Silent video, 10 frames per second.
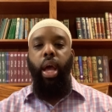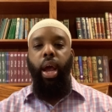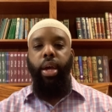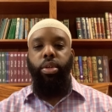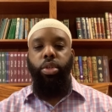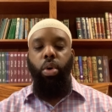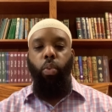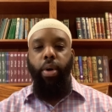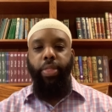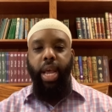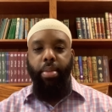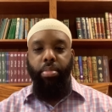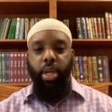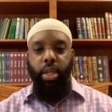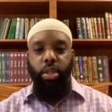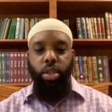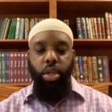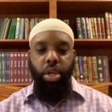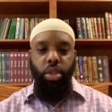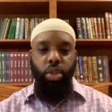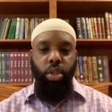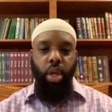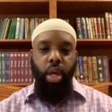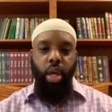And what that means is